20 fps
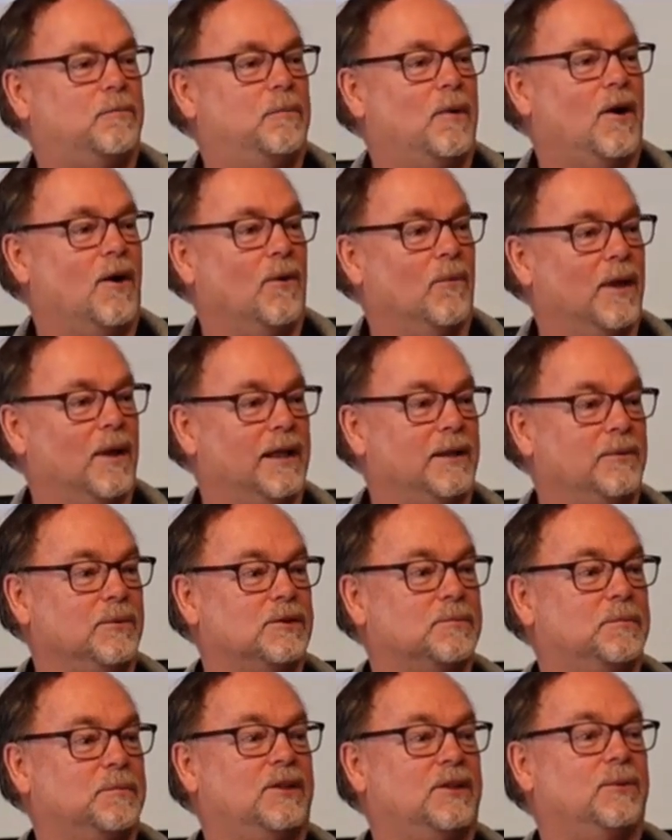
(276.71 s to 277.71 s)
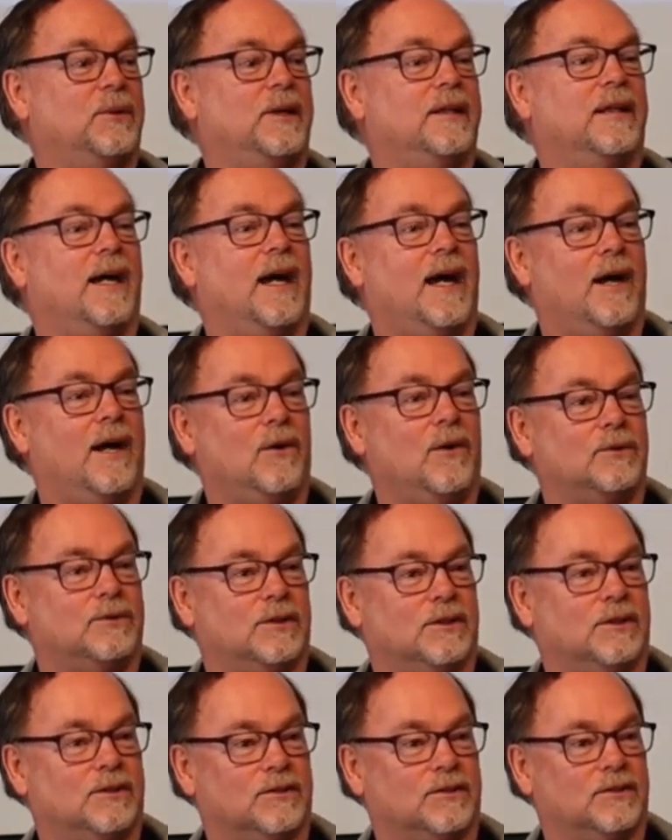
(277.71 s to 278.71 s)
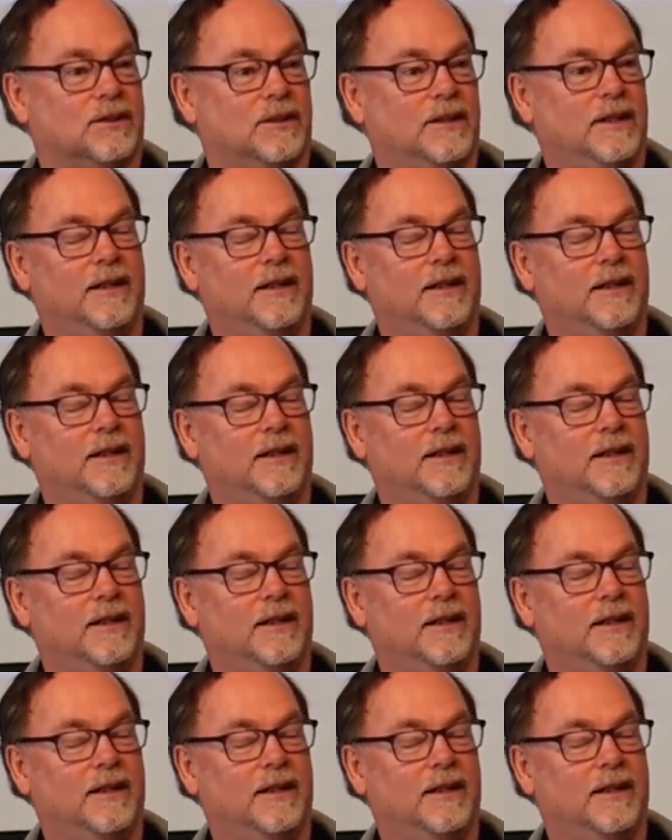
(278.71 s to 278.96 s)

ball while he was between the houses